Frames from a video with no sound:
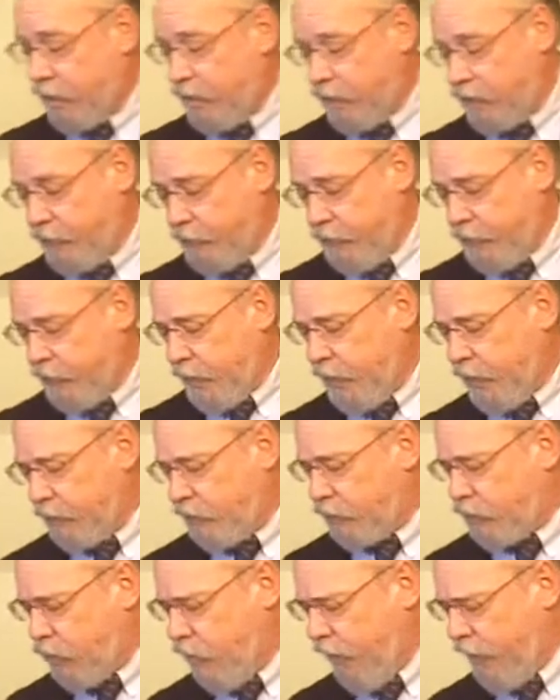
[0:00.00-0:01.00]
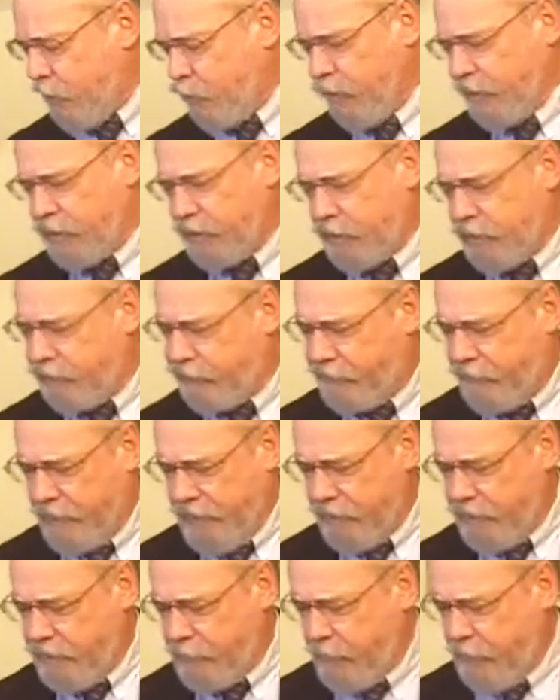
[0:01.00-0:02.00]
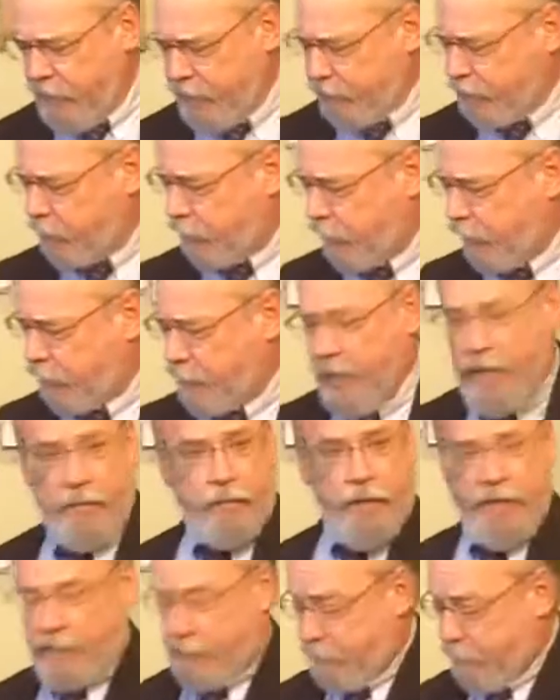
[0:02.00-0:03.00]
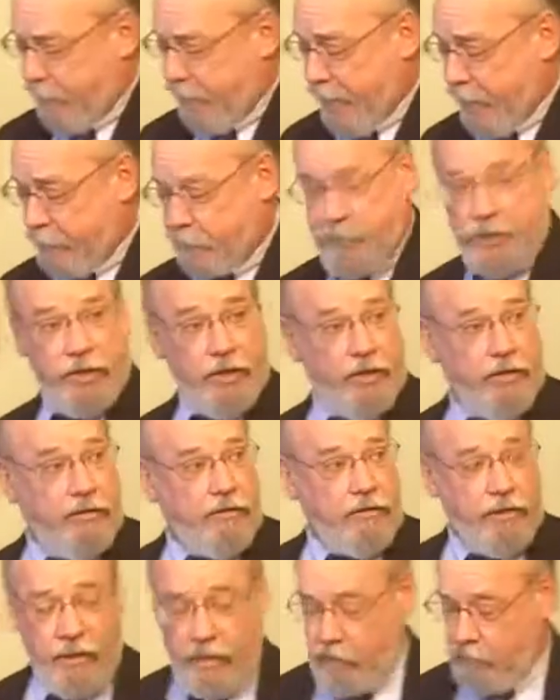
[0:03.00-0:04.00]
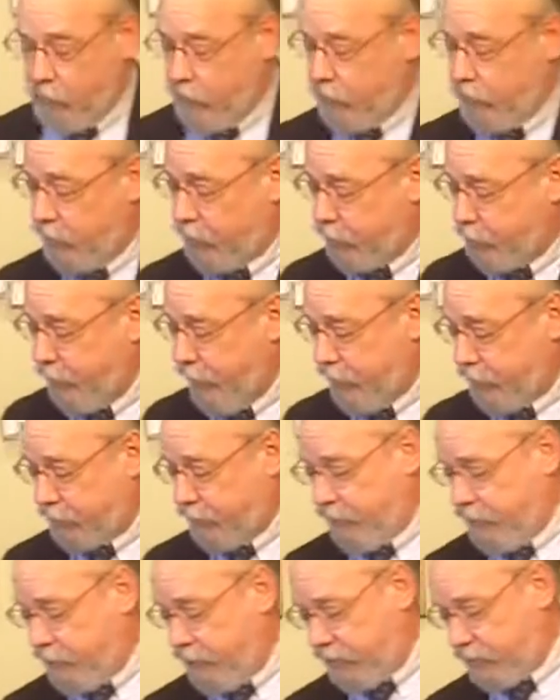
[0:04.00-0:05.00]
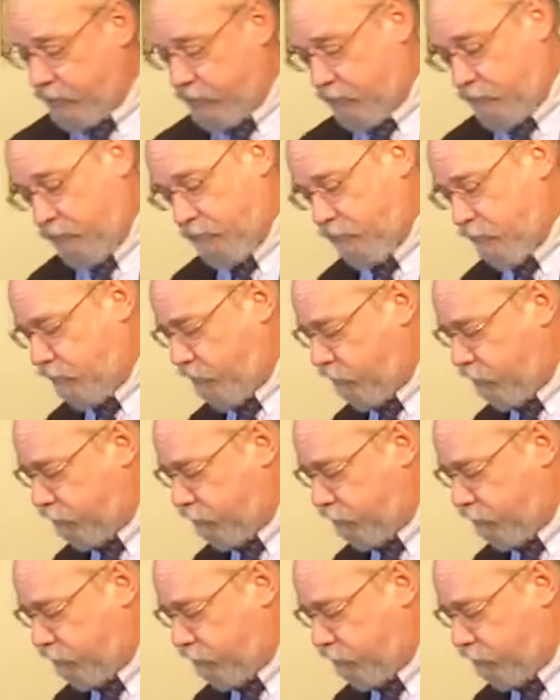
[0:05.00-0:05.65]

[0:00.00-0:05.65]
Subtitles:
Now, so I went to the very back of the Bible, back by the maps, you know? When you get back there, that's...